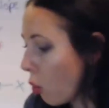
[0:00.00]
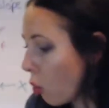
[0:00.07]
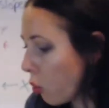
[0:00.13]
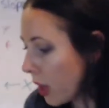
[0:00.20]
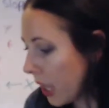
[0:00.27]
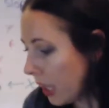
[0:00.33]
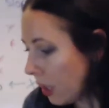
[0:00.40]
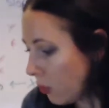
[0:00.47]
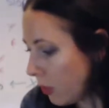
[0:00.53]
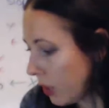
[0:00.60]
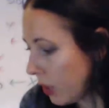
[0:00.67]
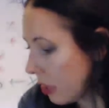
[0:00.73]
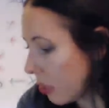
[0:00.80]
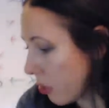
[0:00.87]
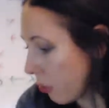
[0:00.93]
When
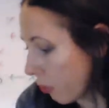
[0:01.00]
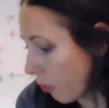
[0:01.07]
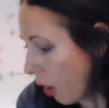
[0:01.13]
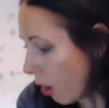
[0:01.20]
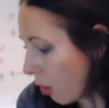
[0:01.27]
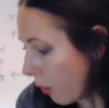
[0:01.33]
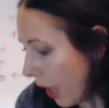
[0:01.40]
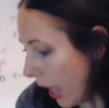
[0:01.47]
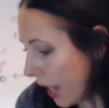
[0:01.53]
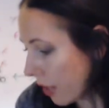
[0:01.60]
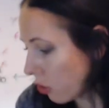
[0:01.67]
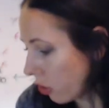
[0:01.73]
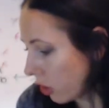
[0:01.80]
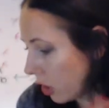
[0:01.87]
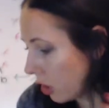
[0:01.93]
we
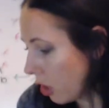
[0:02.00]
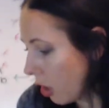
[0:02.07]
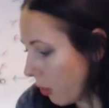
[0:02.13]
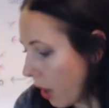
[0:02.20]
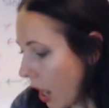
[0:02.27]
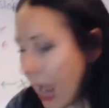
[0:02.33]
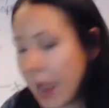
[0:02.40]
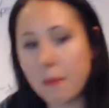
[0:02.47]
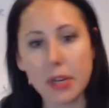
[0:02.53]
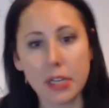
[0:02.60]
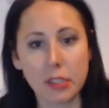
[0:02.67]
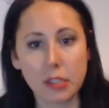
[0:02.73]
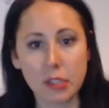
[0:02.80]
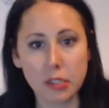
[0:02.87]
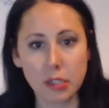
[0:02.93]
actually, you know what? I'm going to
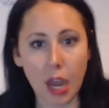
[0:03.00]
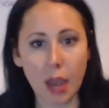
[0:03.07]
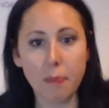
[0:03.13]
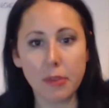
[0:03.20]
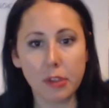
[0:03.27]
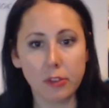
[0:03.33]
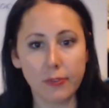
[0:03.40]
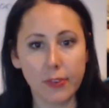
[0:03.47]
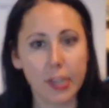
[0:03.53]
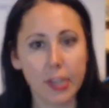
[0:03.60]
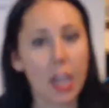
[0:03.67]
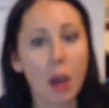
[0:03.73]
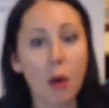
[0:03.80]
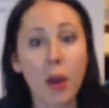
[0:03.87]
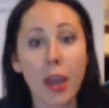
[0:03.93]
stop this
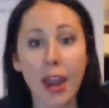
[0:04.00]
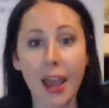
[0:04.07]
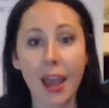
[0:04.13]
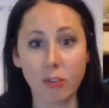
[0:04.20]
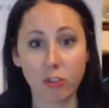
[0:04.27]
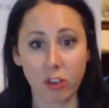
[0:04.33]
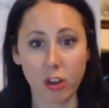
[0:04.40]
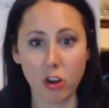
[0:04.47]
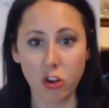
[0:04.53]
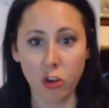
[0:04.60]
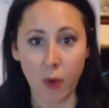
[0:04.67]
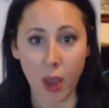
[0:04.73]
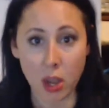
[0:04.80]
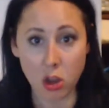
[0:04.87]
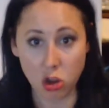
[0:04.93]
video and I'm just going to
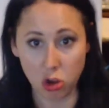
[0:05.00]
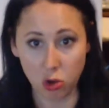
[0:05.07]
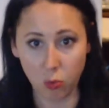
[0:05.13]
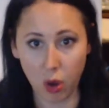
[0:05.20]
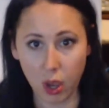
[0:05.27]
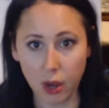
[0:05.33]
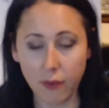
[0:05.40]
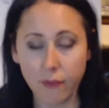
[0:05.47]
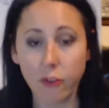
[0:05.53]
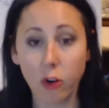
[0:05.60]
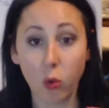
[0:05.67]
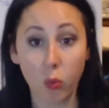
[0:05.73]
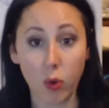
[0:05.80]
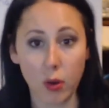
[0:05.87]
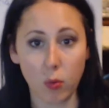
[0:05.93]
do a new one
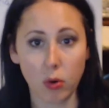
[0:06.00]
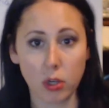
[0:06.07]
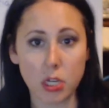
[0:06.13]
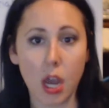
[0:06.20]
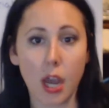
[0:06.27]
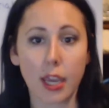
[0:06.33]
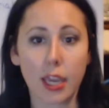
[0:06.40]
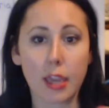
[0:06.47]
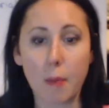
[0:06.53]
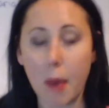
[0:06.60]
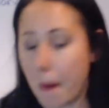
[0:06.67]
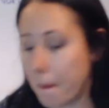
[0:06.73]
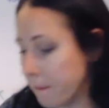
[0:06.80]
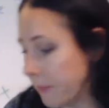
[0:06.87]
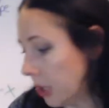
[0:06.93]
for when we're talking
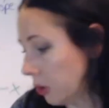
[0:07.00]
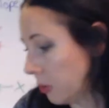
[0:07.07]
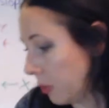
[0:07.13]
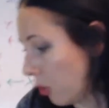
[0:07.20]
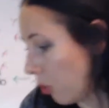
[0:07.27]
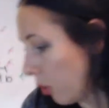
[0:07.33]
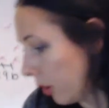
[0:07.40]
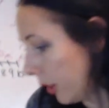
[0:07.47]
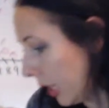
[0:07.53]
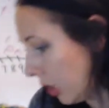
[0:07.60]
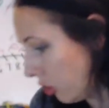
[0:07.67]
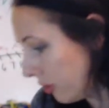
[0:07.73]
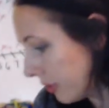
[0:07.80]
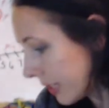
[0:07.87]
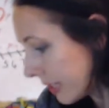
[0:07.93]
about multiple
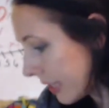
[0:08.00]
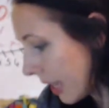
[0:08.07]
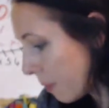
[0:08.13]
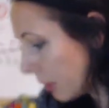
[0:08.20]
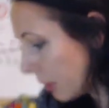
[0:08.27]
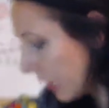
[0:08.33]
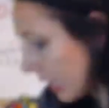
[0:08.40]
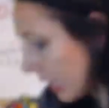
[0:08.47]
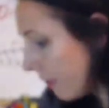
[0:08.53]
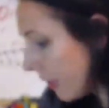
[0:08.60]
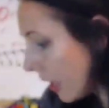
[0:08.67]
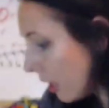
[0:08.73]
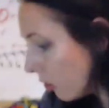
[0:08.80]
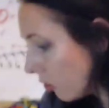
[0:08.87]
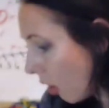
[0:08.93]
correlations. Because I believe
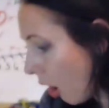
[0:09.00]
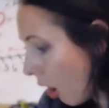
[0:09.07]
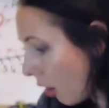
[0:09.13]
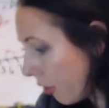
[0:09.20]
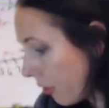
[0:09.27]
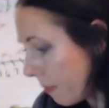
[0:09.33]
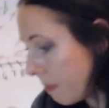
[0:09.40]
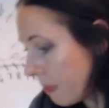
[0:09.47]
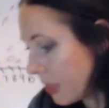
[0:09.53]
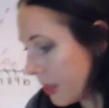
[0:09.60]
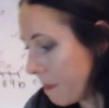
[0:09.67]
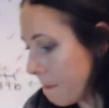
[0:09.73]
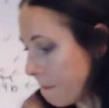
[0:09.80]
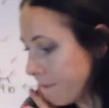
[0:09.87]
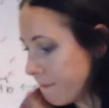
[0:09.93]
that is all
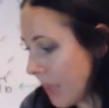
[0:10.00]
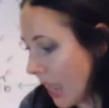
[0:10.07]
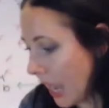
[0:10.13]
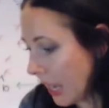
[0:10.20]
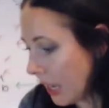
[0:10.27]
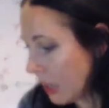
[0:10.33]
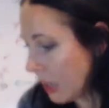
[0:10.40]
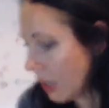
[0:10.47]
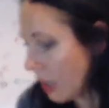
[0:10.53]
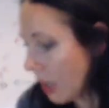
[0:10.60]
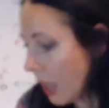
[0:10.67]
the main